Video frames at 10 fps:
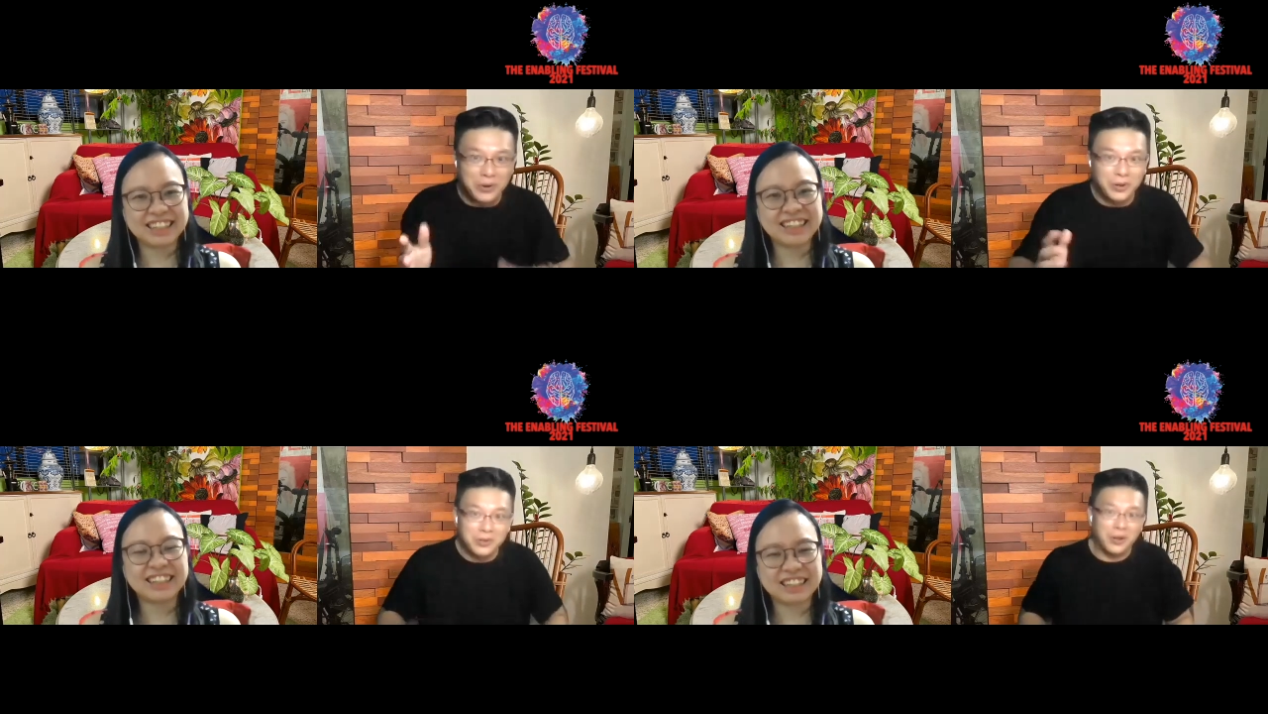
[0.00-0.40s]
Speaker 1: out
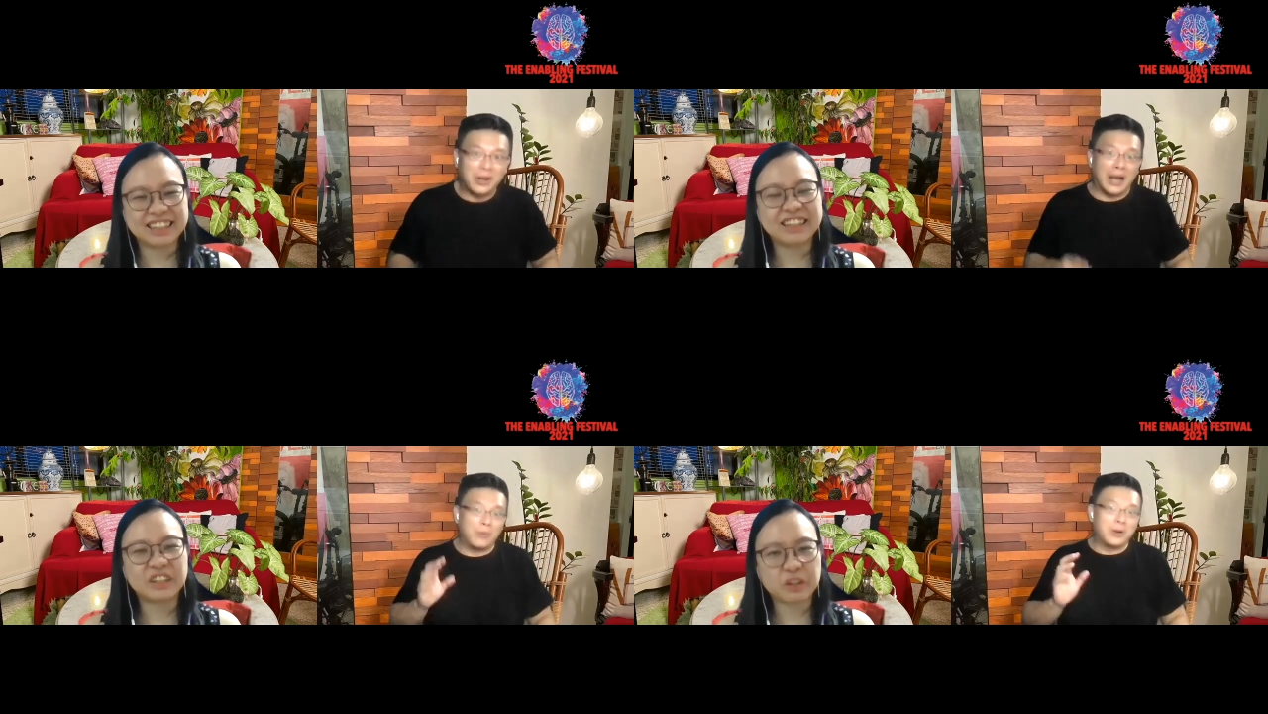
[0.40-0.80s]
whether or
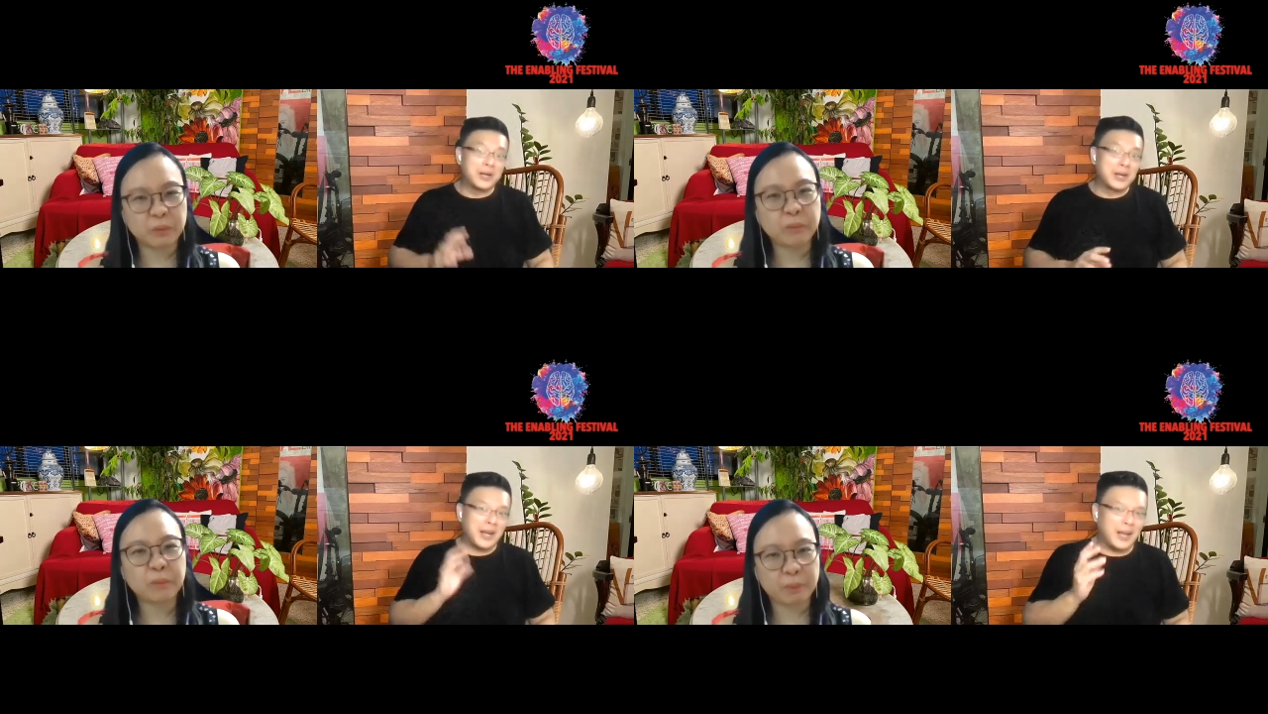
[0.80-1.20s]
not
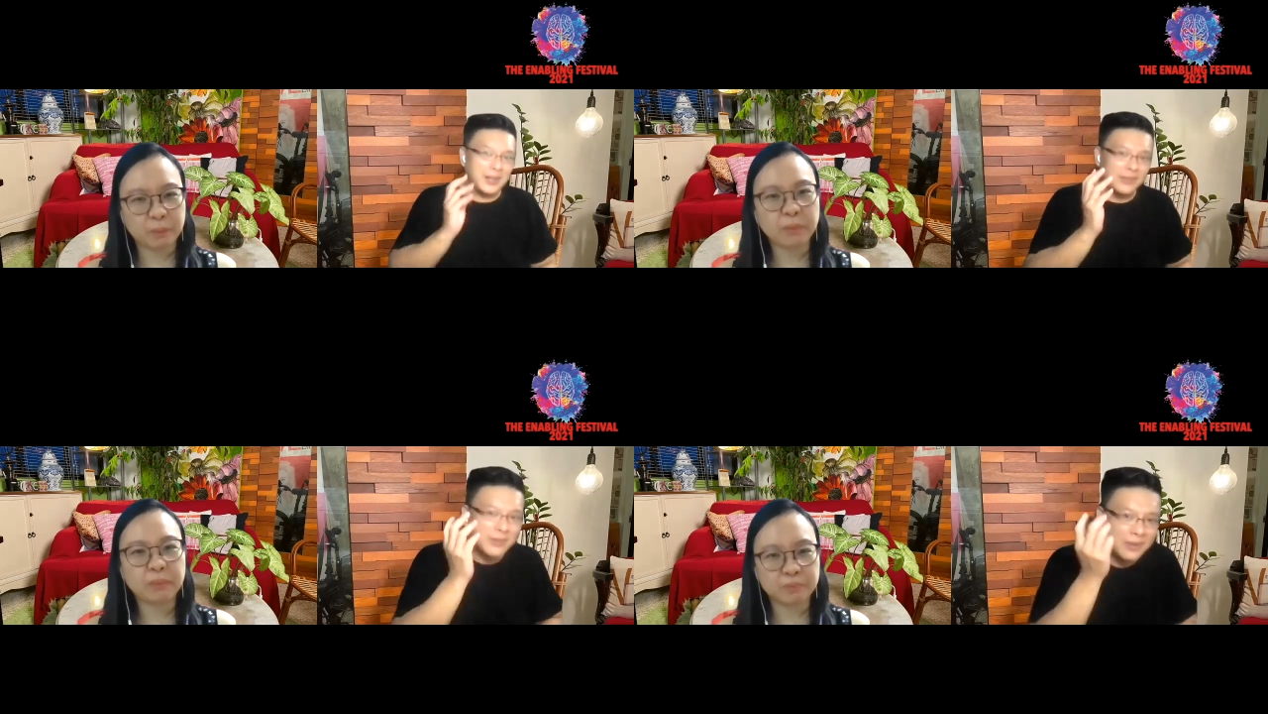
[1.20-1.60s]
our
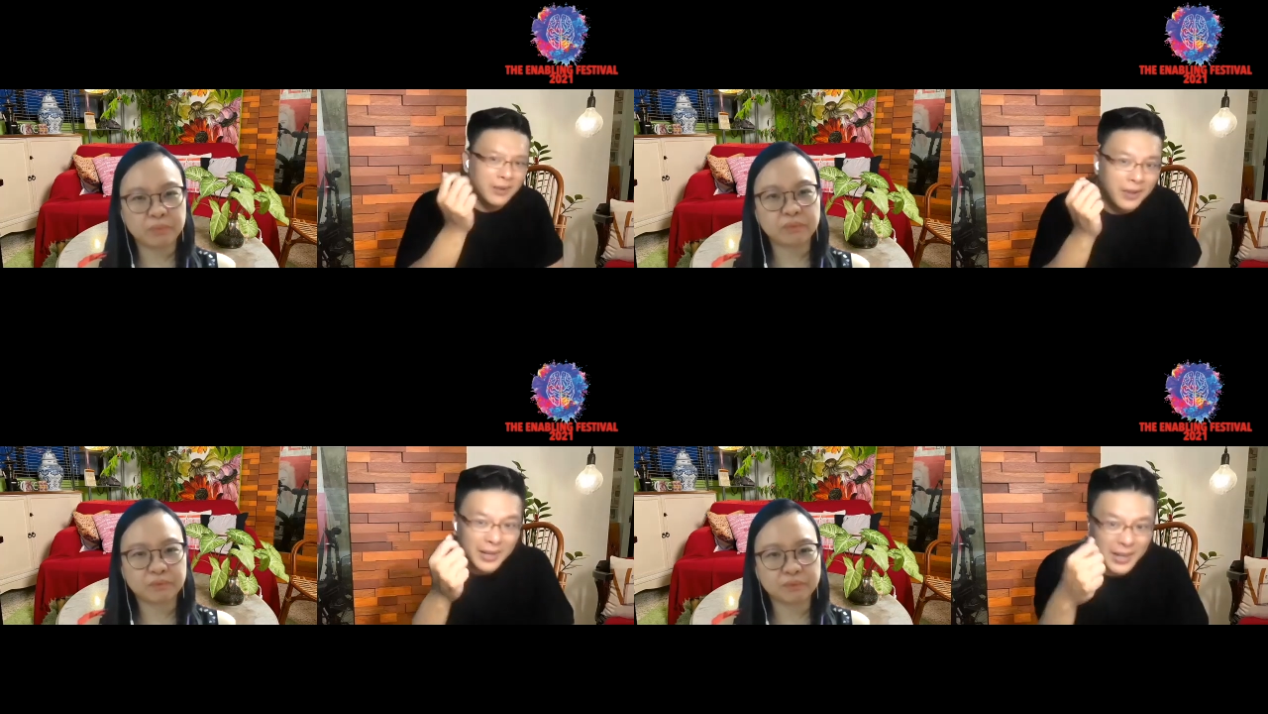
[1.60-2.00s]
gut
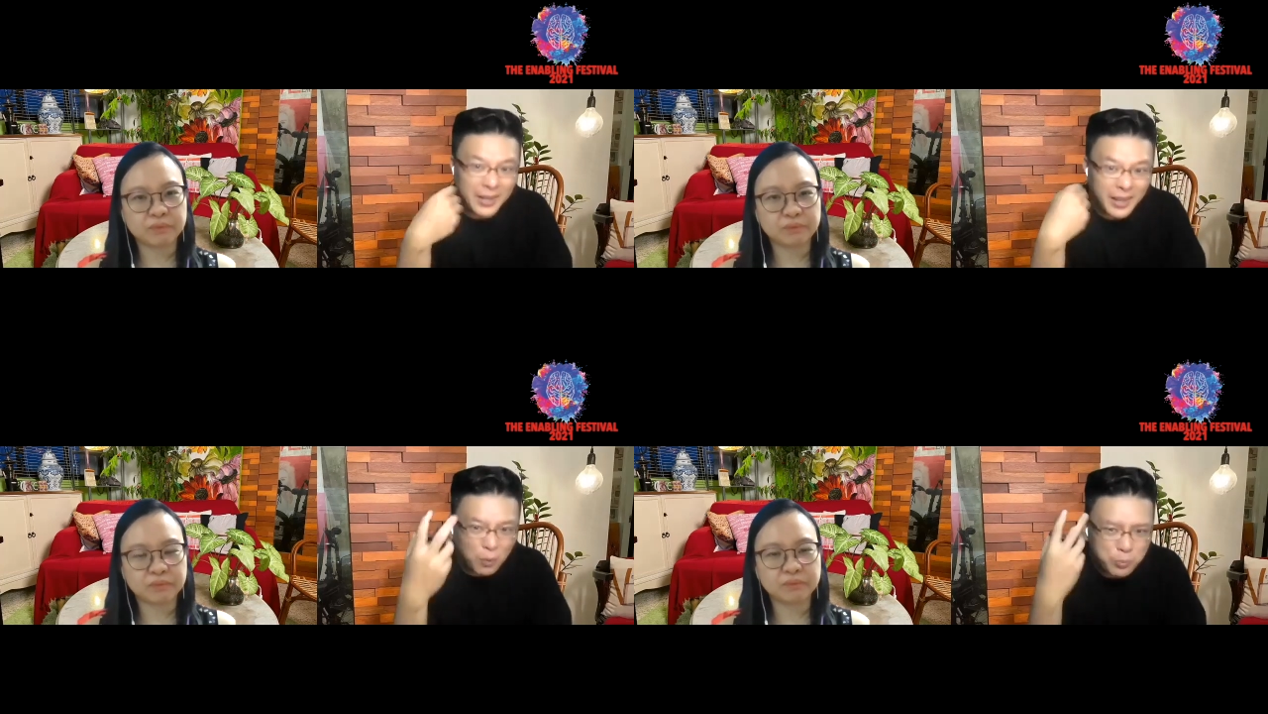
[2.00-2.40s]

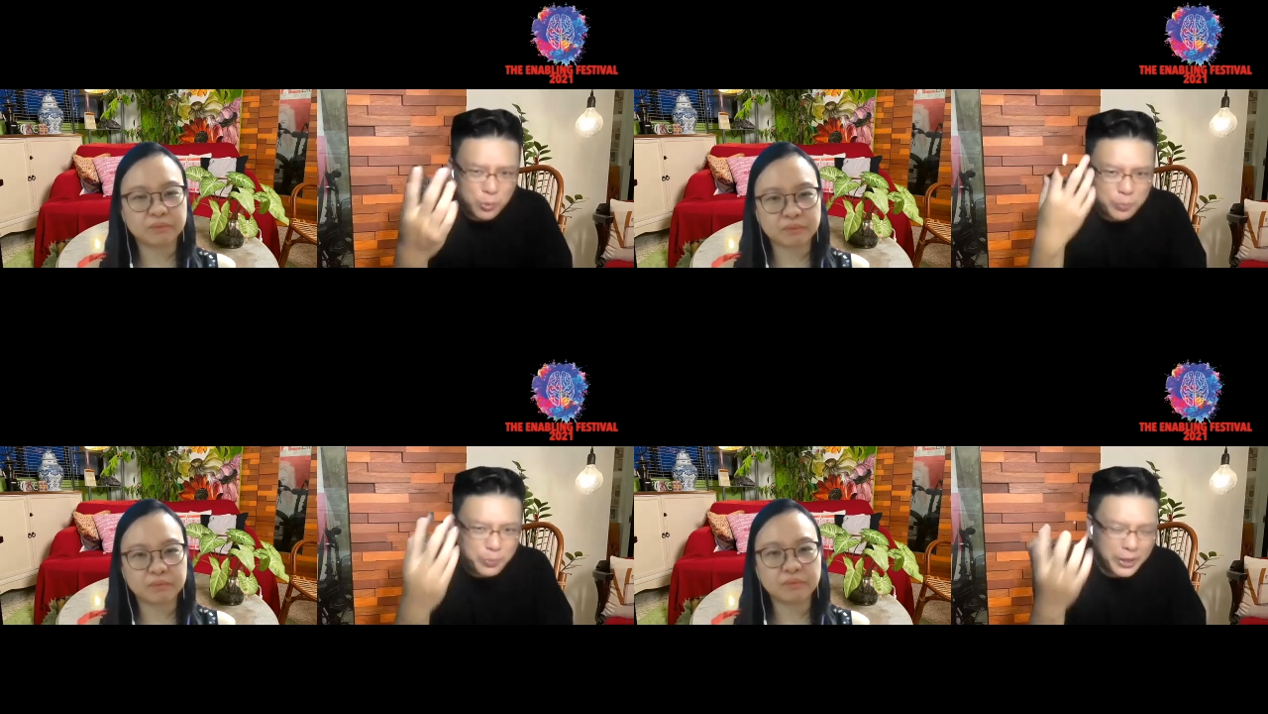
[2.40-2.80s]
can
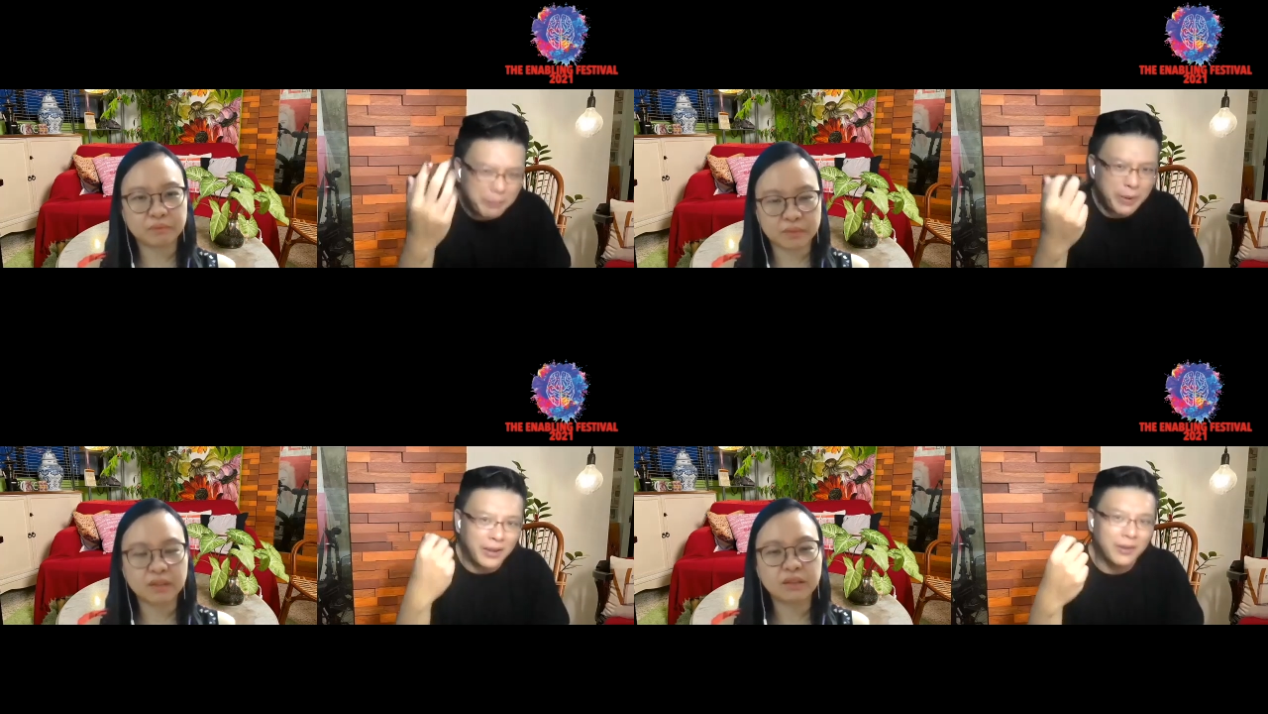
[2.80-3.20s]
help to
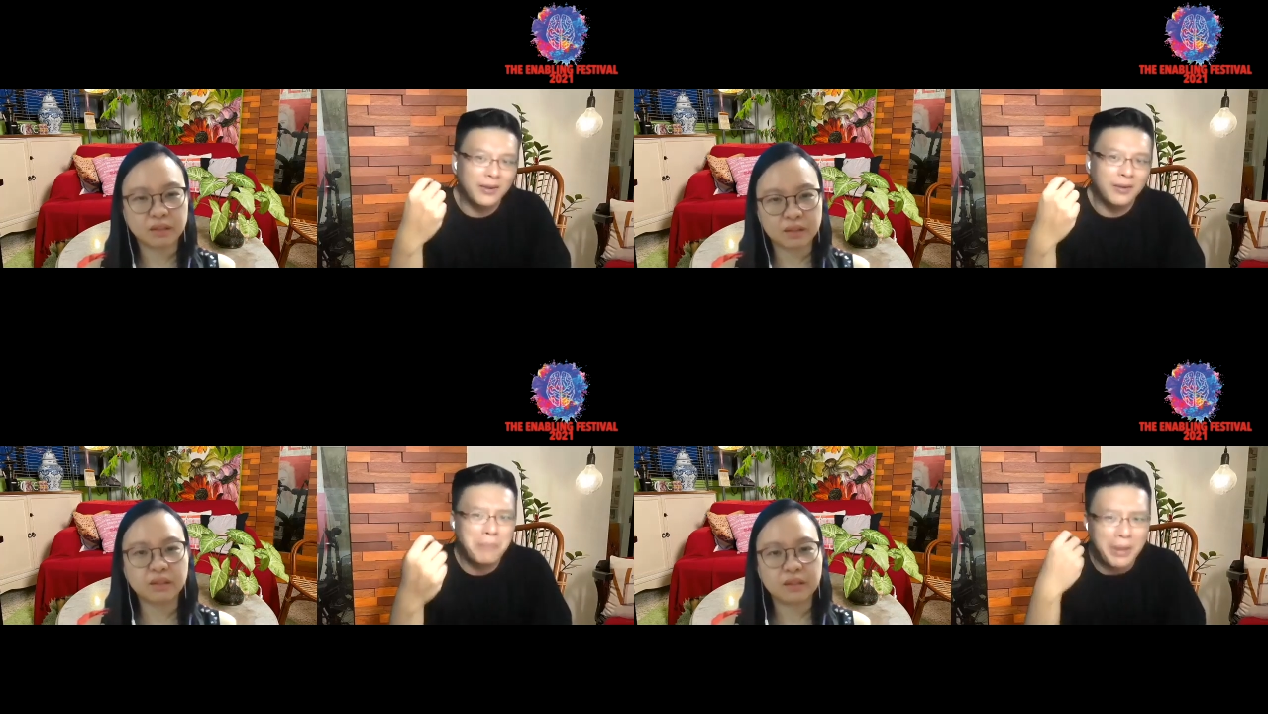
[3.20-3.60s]
bring
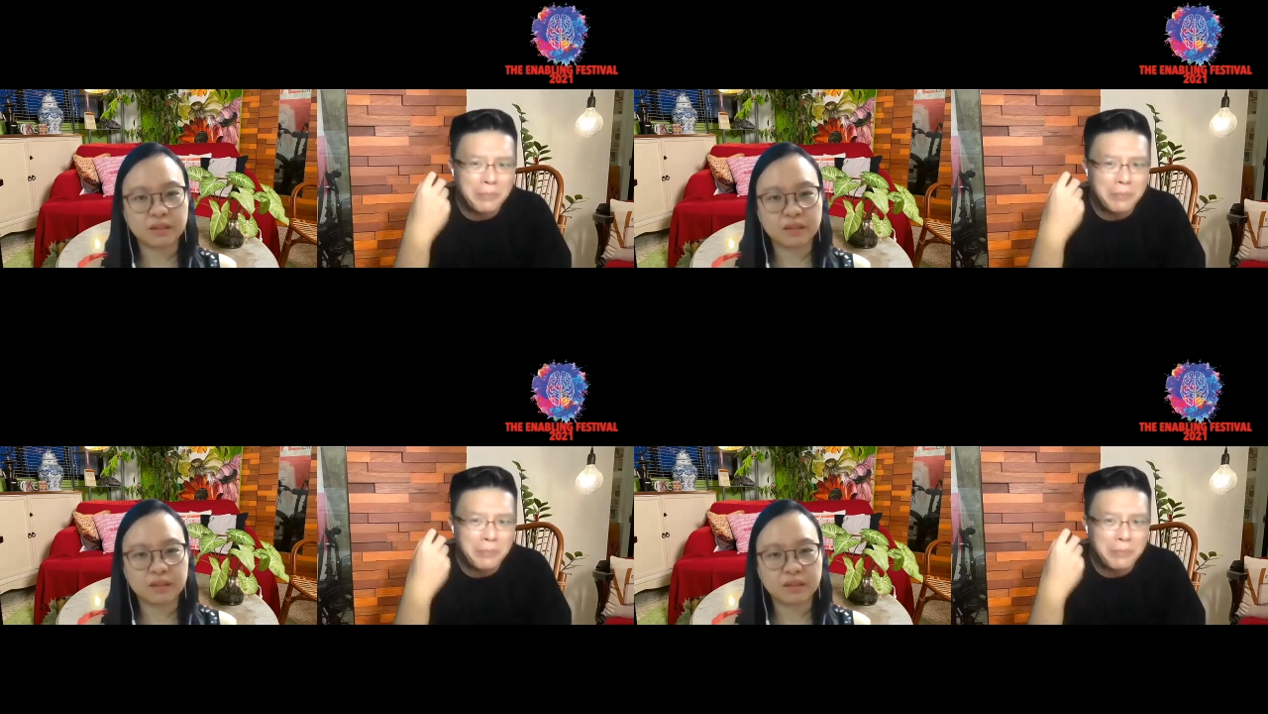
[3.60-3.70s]
back